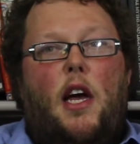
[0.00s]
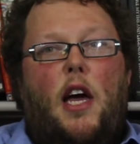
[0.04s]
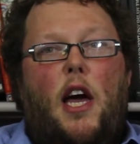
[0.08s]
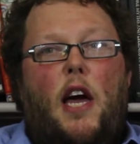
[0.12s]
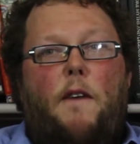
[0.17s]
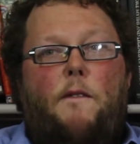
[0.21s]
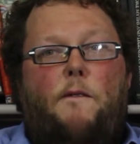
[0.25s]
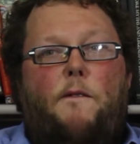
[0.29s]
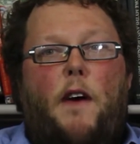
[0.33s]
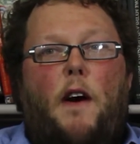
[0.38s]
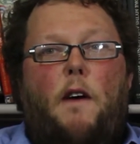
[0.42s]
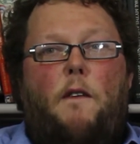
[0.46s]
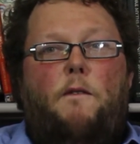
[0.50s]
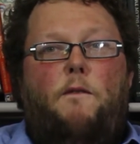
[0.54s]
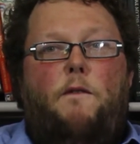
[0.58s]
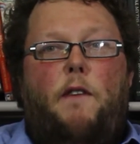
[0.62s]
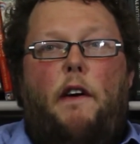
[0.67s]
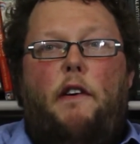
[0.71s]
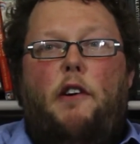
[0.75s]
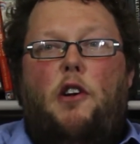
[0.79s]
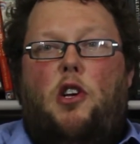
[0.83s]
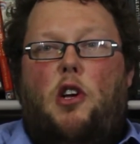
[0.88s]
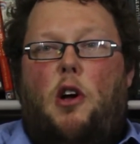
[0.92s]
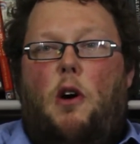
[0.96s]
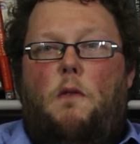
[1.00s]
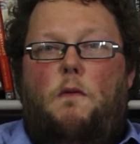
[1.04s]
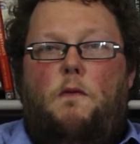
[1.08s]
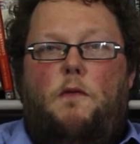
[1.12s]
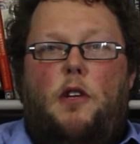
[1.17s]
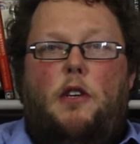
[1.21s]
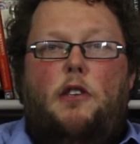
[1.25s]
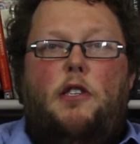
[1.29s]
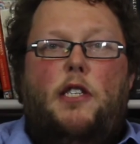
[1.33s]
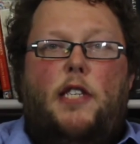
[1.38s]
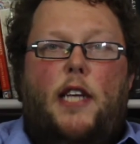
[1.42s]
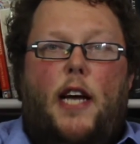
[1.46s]
It felt very
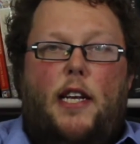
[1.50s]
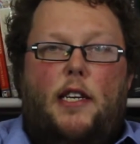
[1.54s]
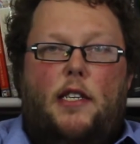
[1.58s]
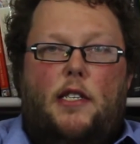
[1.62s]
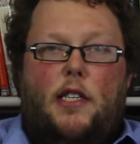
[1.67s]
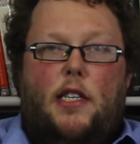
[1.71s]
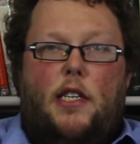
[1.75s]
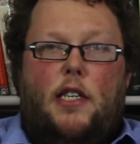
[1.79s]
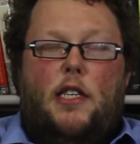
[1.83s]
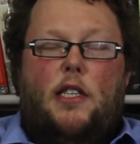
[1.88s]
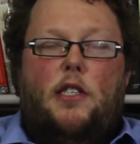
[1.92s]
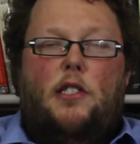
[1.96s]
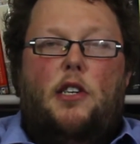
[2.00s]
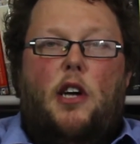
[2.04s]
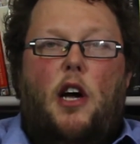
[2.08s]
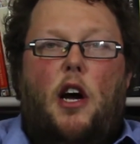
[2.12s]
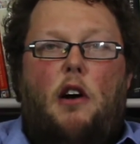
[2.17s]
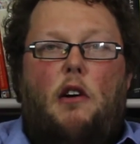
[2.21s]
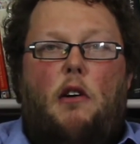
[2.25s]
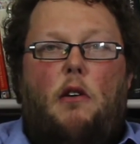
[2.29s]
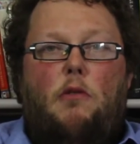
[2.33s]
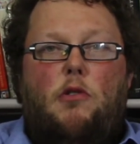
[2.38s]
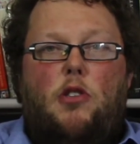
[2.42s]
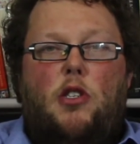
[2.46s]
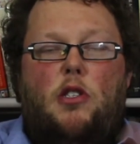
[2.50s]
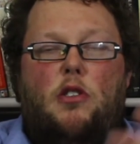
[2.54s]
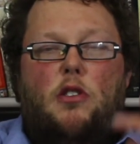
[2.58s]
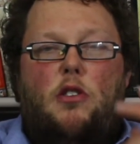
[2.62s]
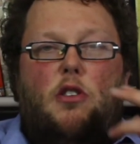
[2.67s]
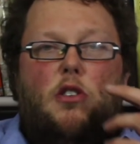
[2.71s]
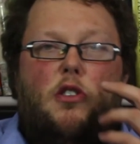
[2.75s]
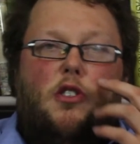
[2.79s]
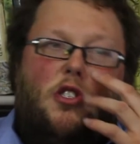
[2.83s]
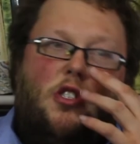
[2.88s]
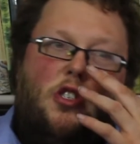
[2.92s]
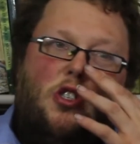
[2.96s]
convoluted ending, so I wasn't
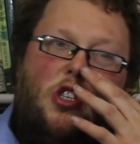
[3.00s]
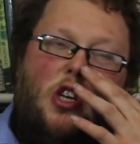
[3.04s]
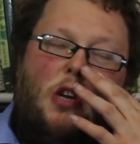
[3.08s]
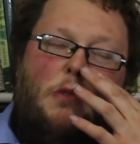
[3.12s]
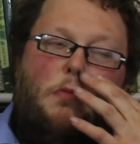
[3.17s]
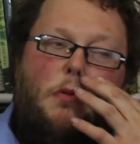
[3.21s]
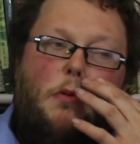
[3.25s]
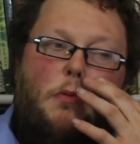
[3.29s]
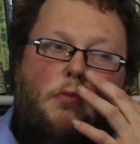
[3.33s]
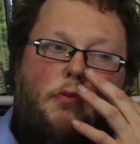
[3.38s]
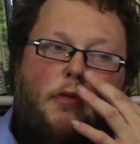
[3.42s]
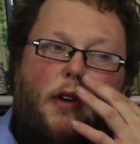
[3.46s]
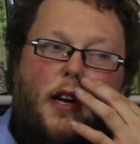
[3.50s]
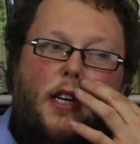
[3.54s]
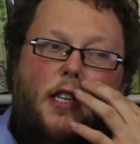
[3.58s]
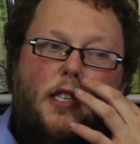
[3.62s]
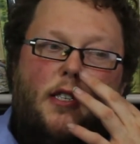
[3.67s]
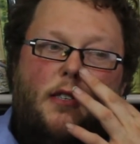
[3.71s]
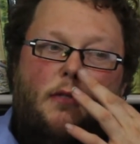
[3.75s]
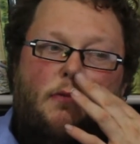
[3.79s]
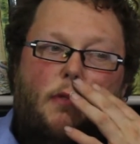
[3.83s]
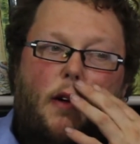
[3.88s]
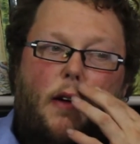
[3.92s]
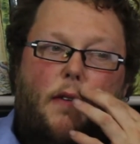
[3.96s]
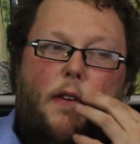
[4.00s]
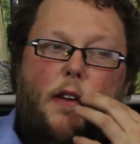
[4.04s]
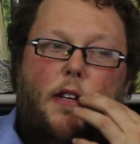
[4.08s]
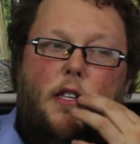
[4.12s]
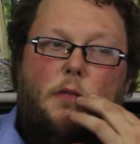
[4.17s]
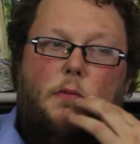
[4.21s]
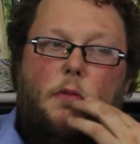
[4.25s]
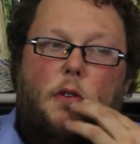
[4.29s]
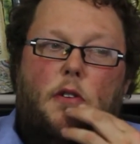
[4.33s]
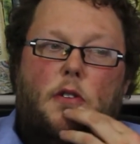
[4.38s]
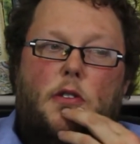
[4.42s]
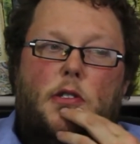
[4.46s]
super impressed with
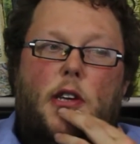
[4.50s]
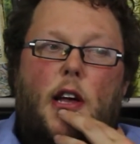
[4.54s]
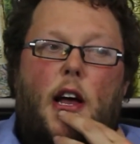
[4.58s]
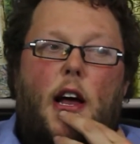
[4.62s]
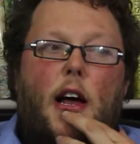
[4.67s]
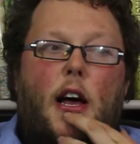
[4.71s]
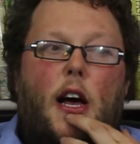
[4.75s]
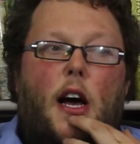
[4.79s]
it, to be honest.